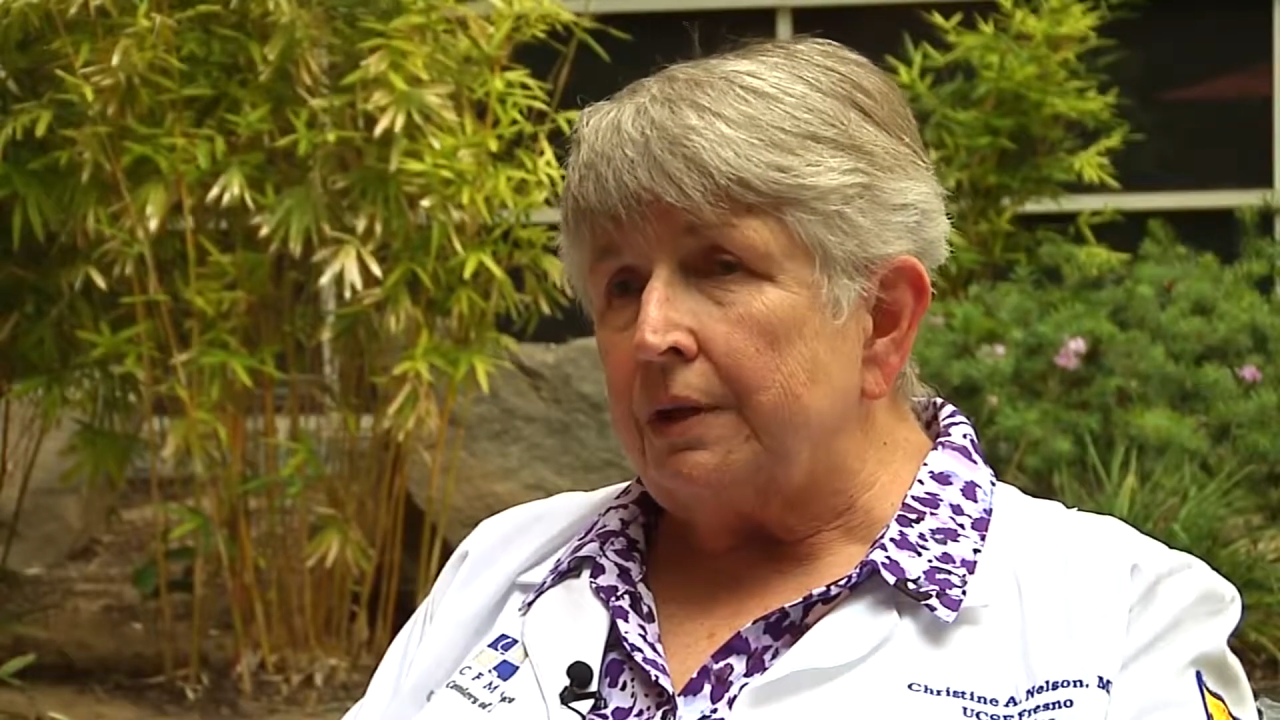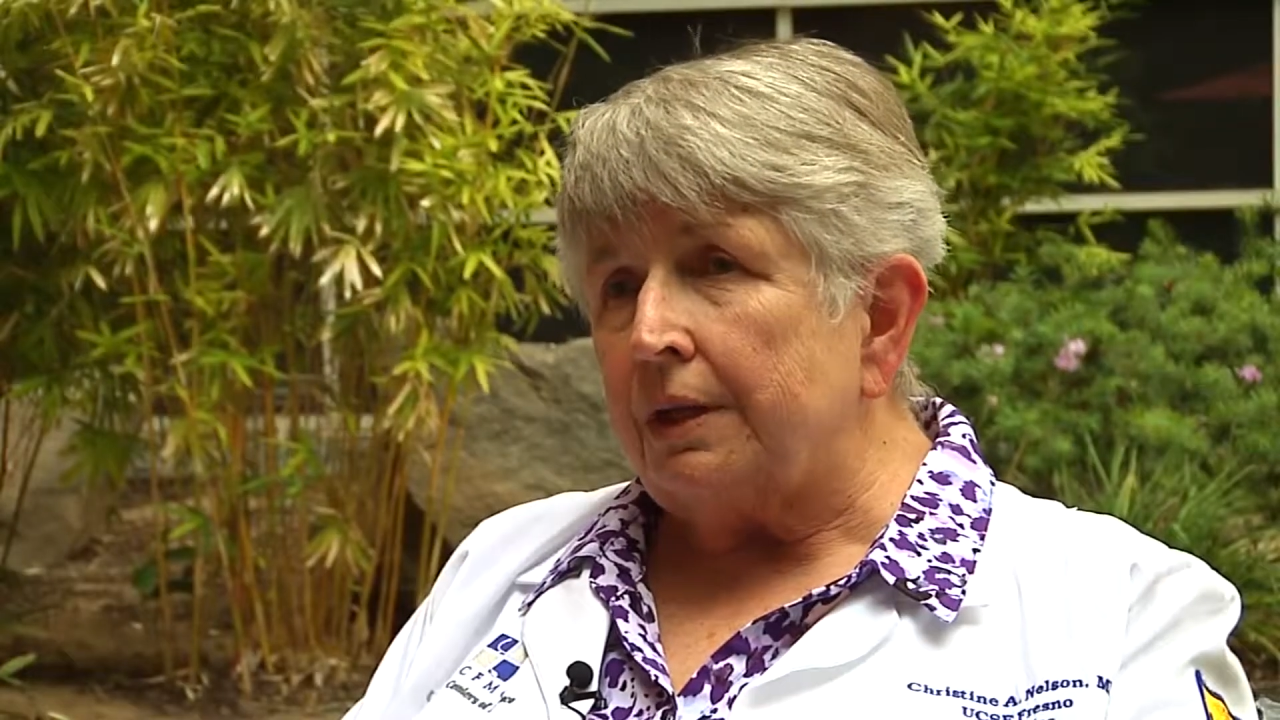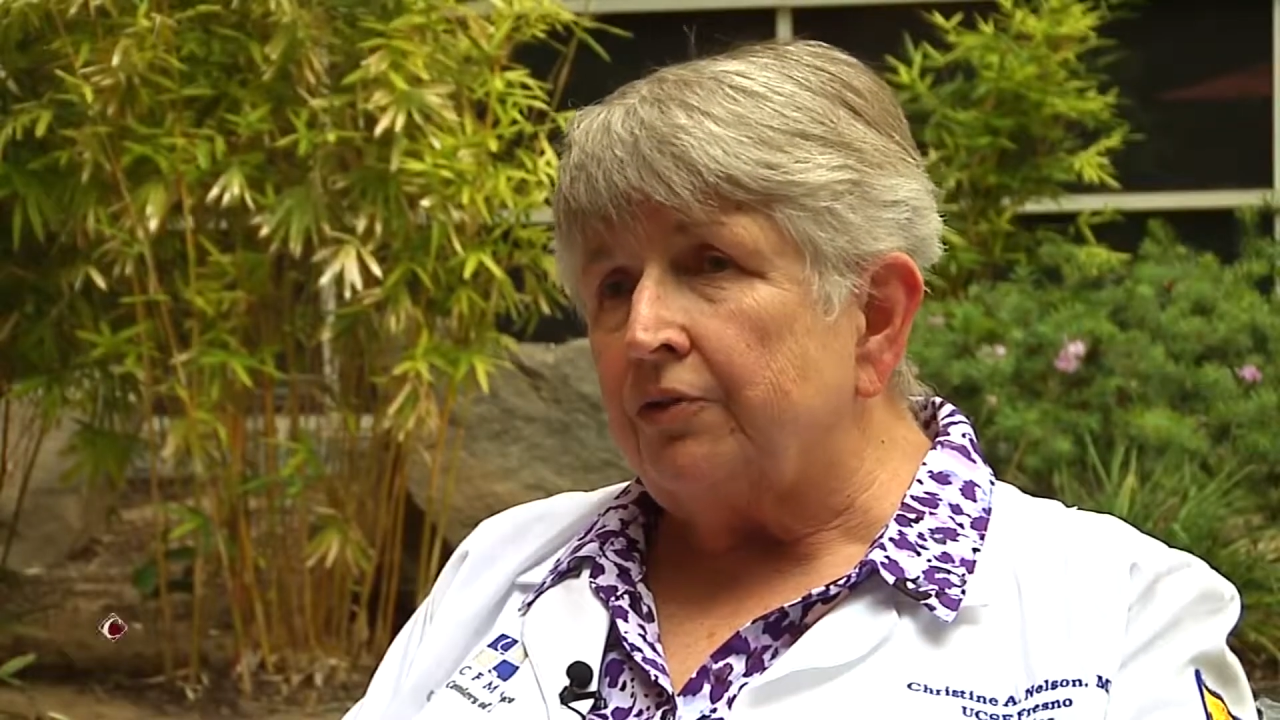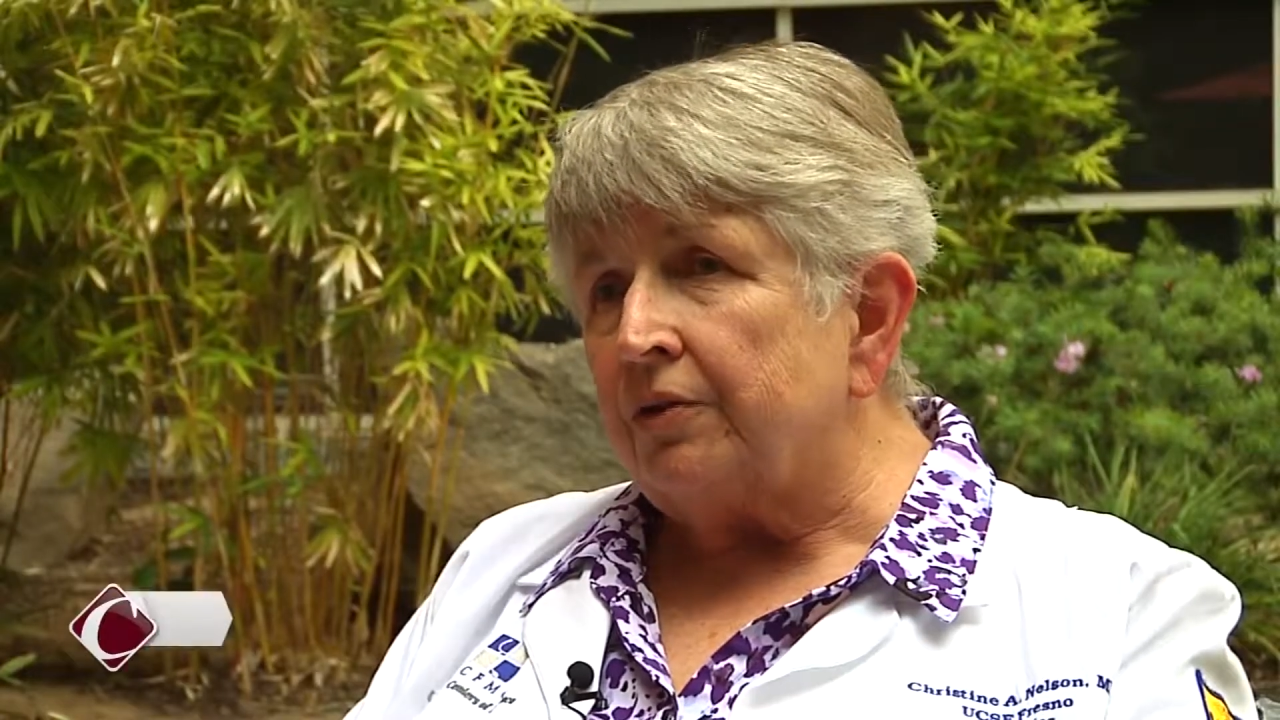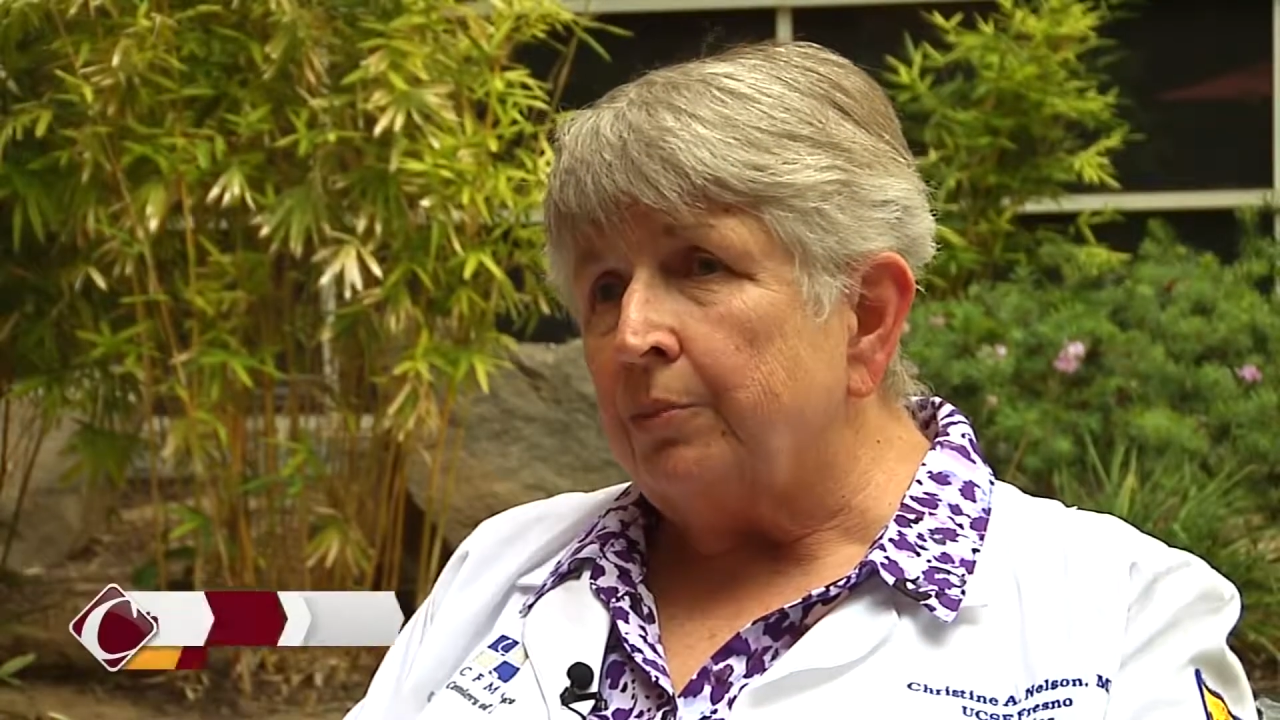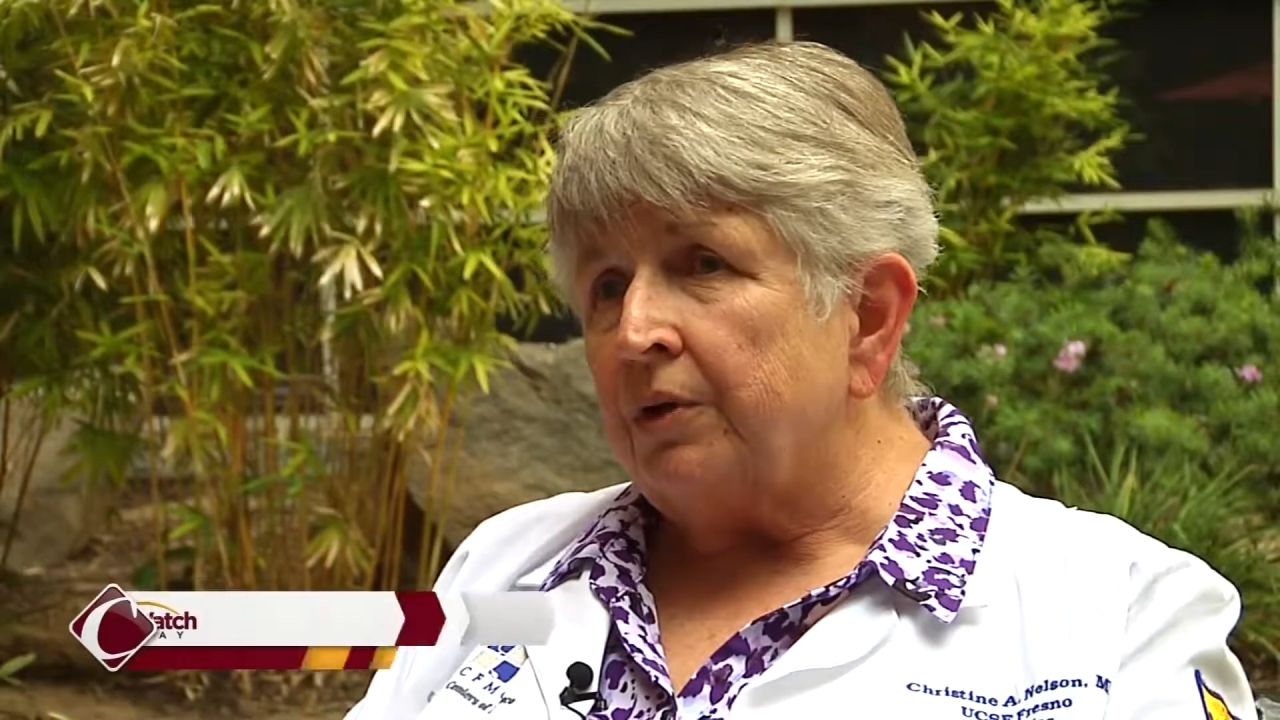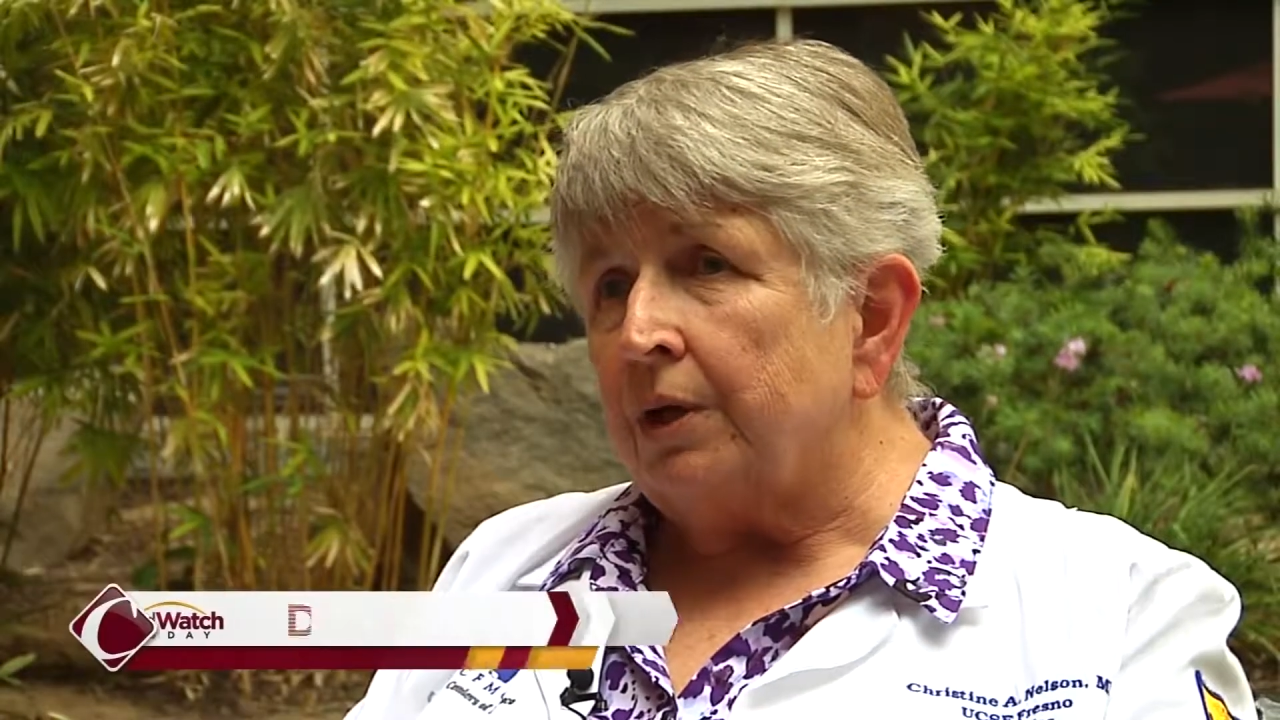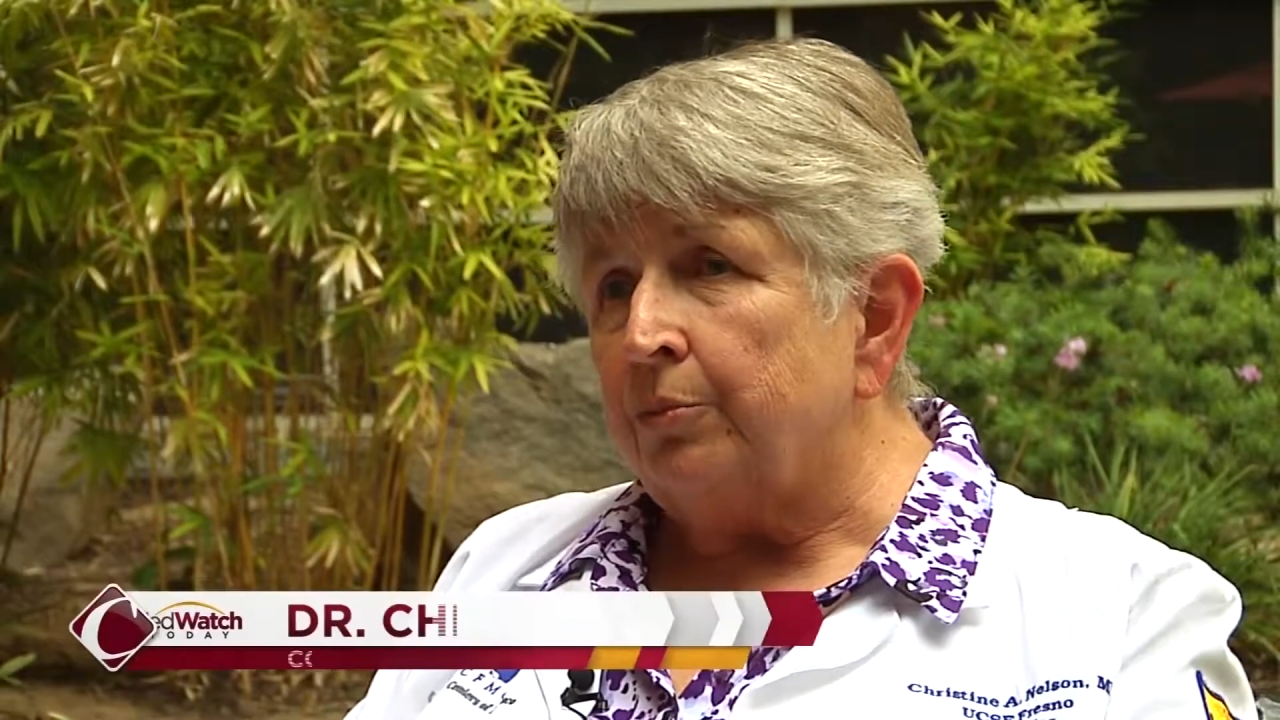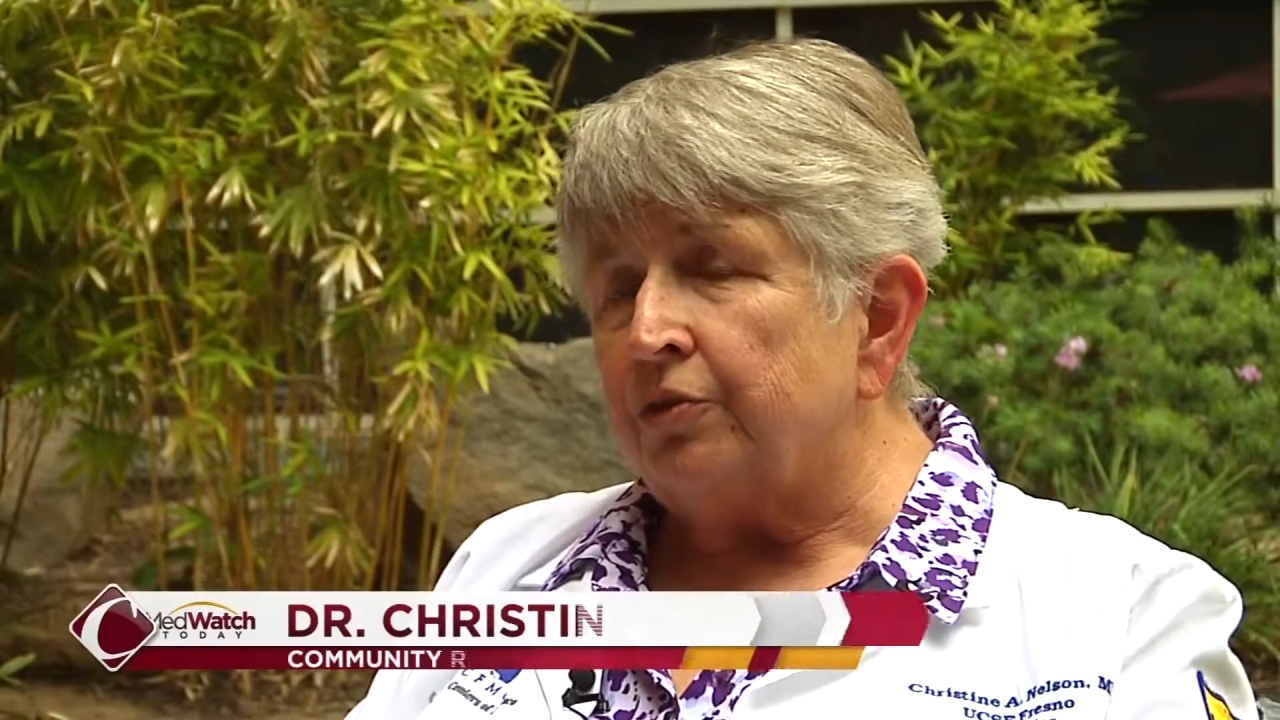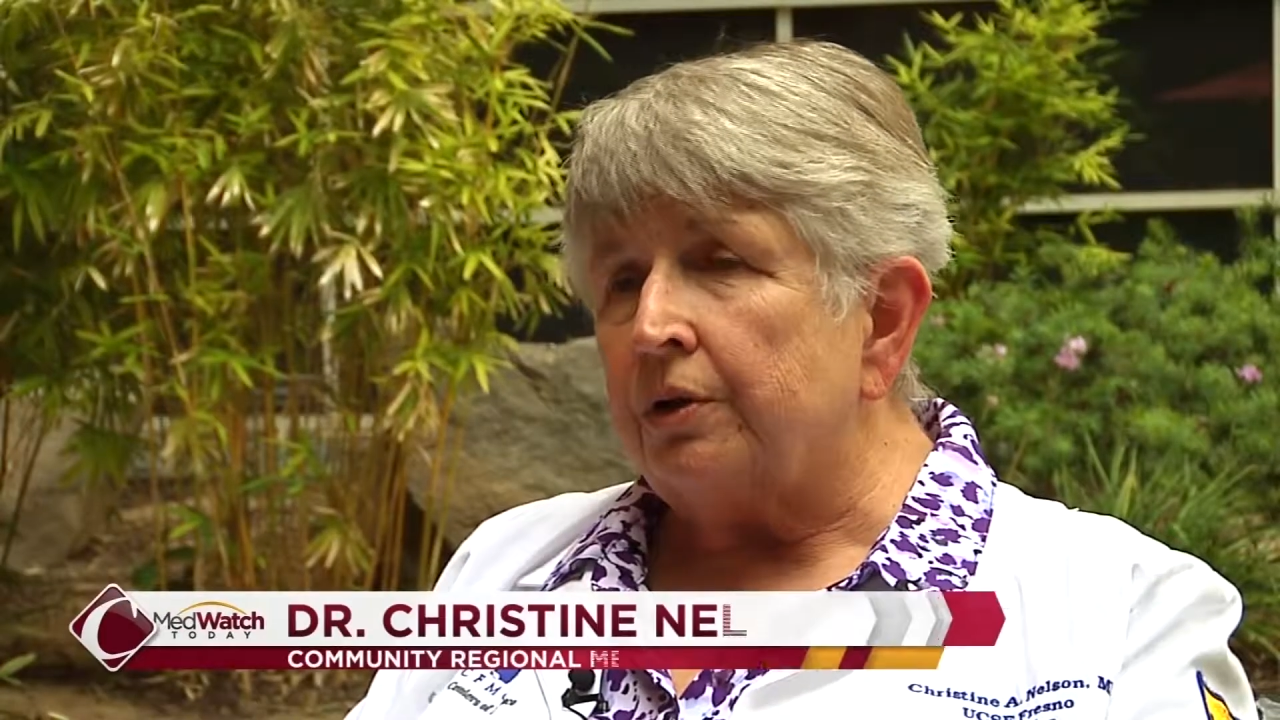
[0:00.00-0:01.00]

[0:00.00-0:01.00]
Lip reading: that sometimes